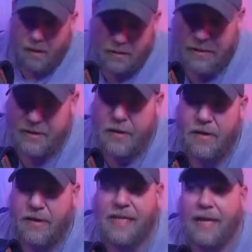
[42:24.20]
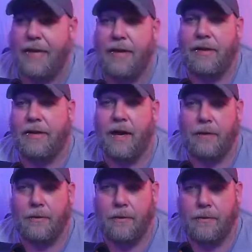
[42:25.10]
So let's go to the secondary
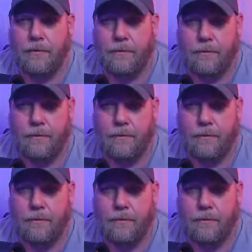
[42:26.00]
titles.